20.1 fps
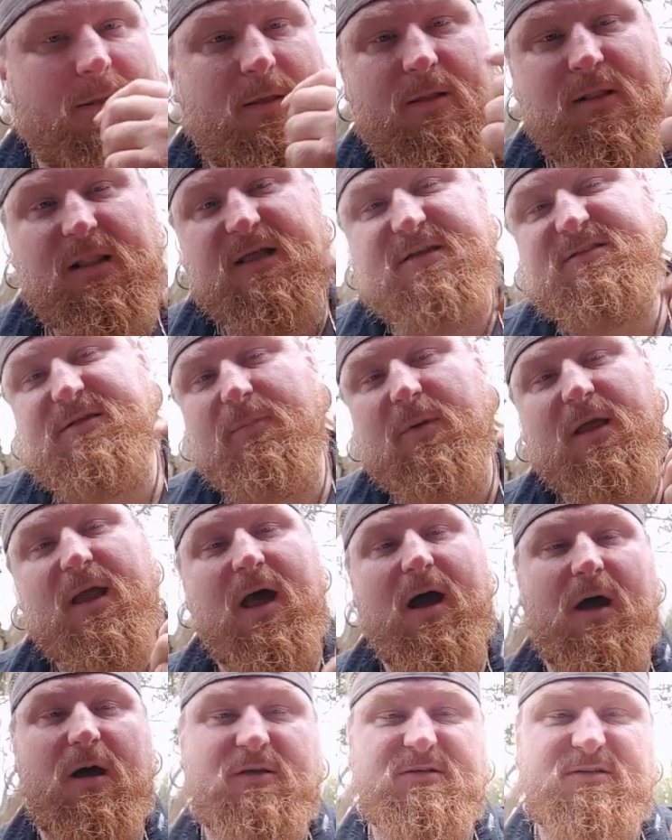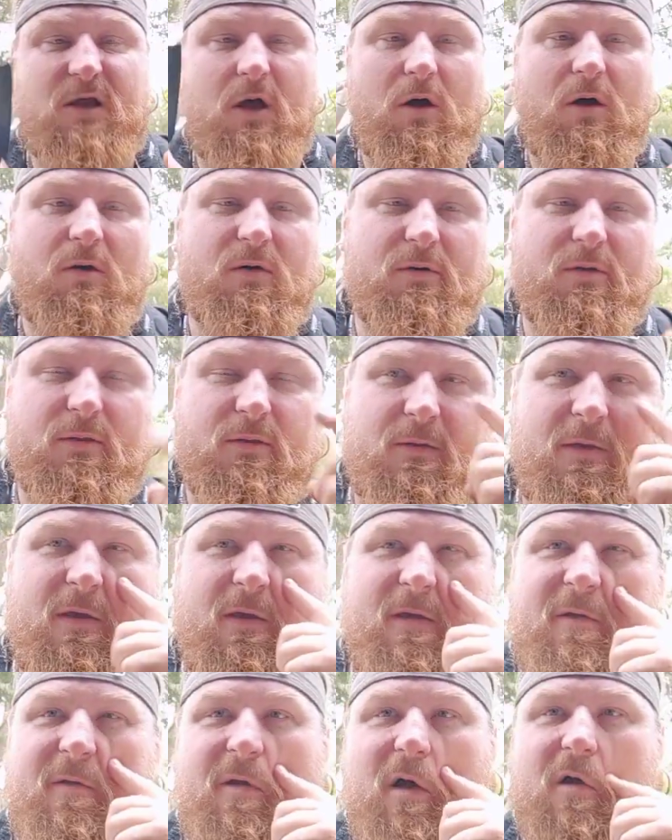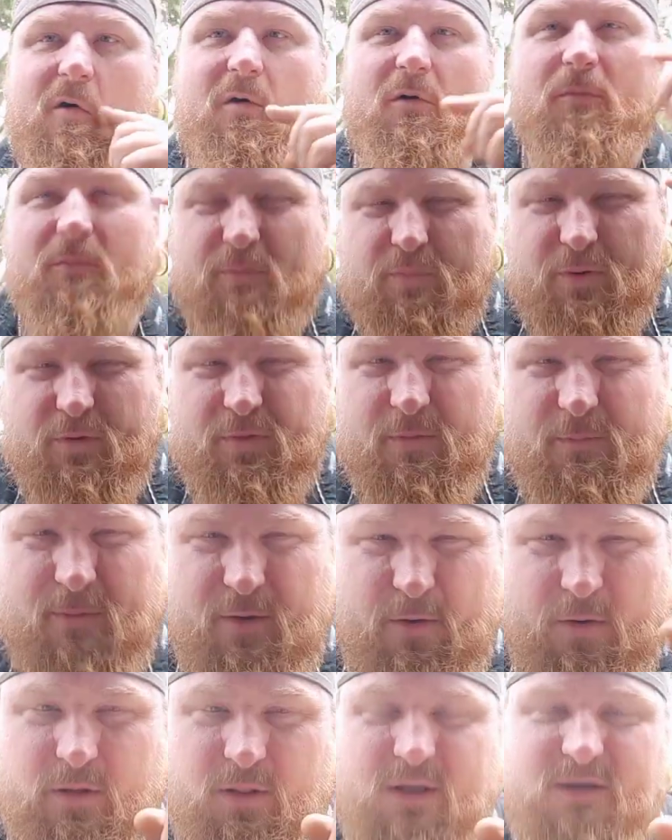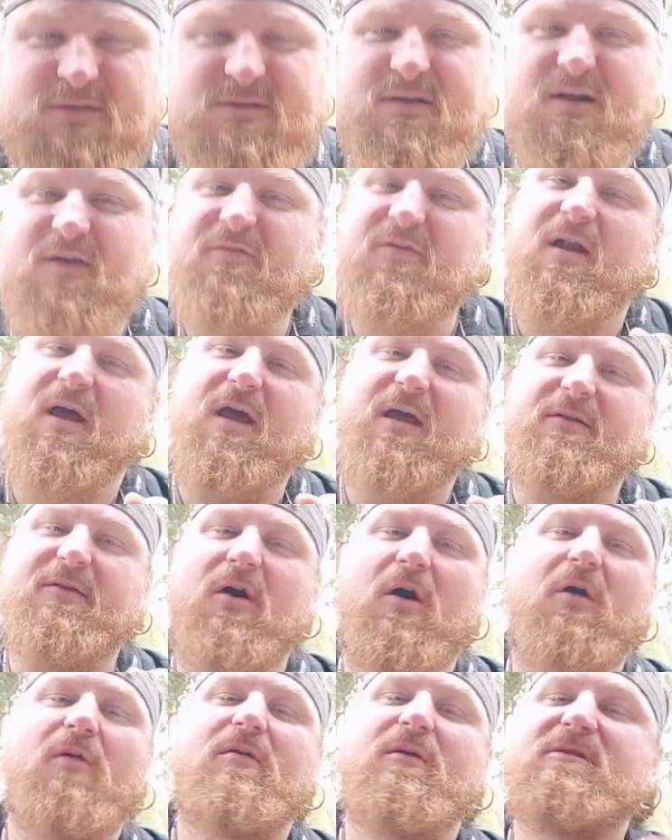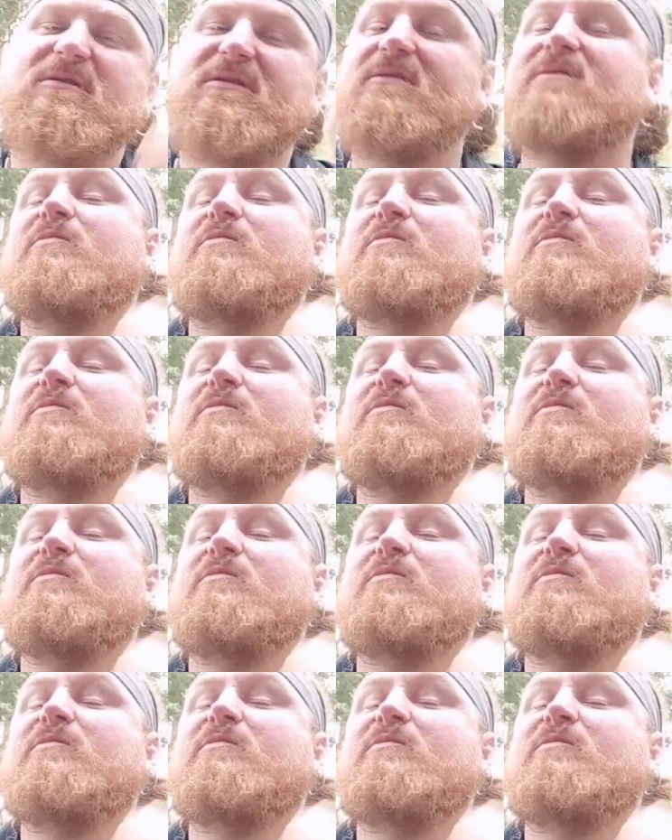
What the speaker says: last time I cut, I was holding. I couldn't put the mirror close enough, and I had to hold it, so it was